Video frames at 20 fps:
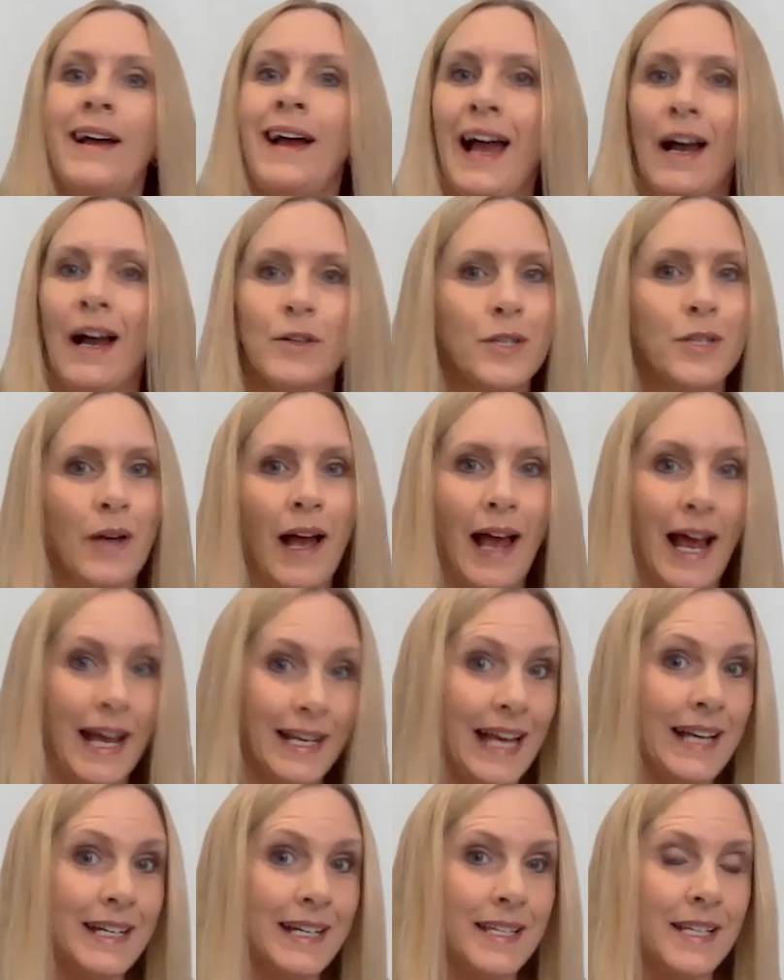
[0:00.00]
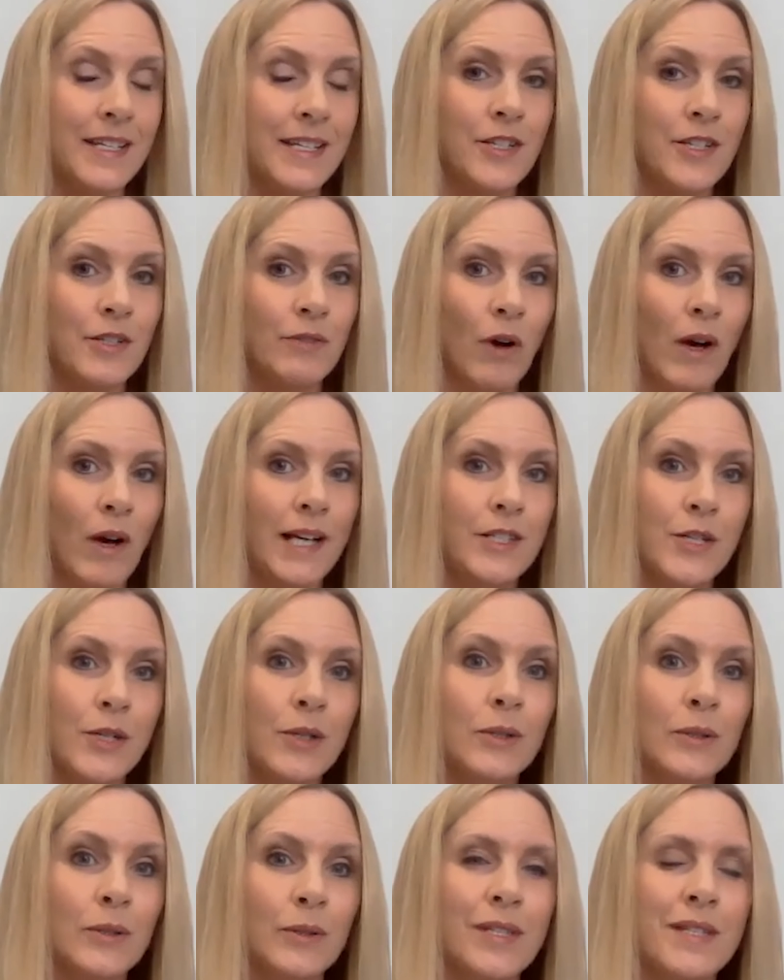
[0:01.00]
how to had access to the right
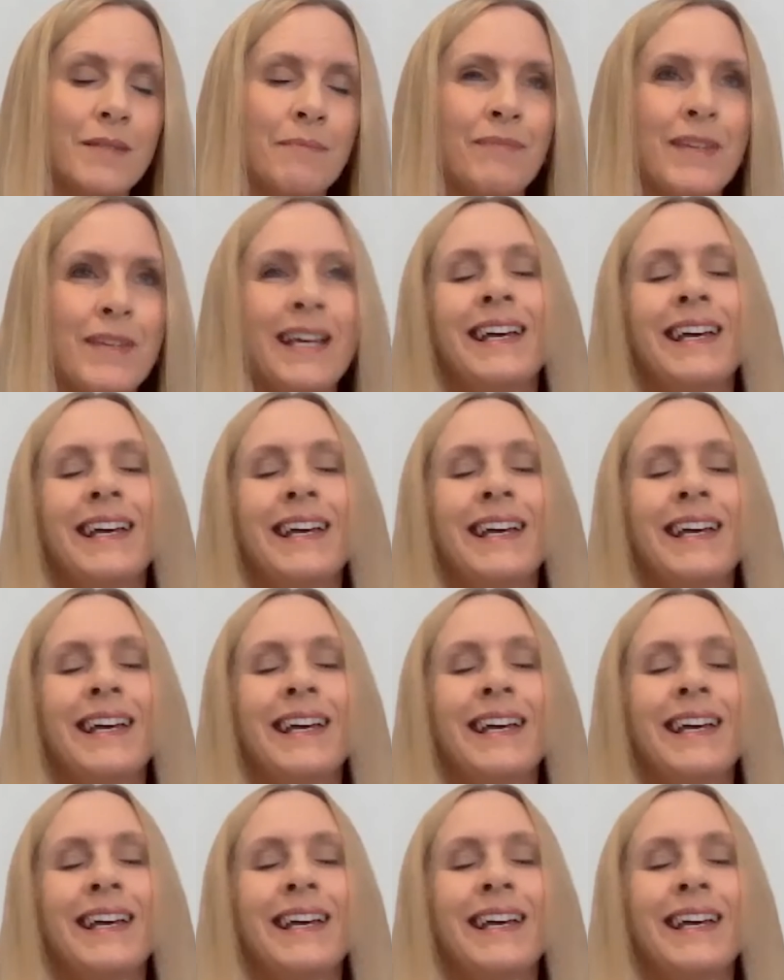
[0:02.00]
tools,